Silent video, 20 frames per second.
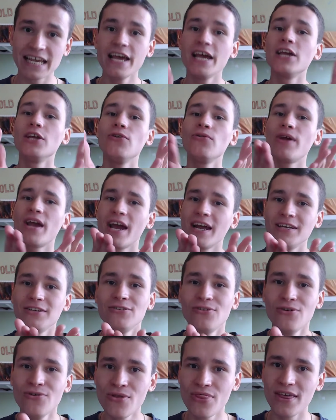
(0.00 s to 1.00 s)
You can
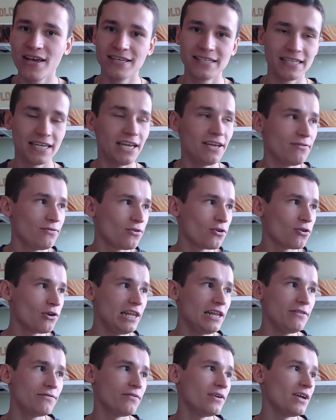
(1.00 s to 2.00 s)
do this if you
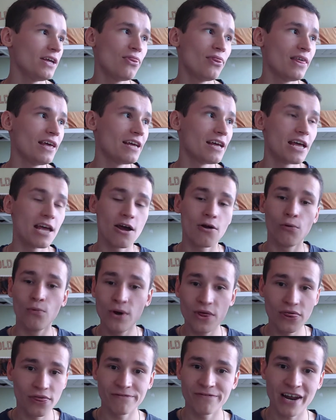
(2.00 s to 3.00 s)
live in the with
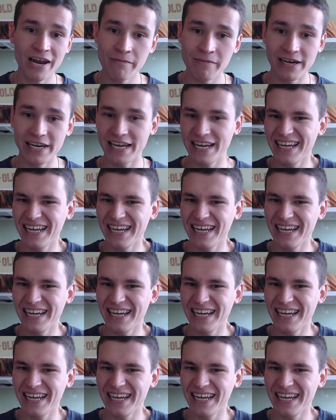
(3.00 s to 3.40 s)
family.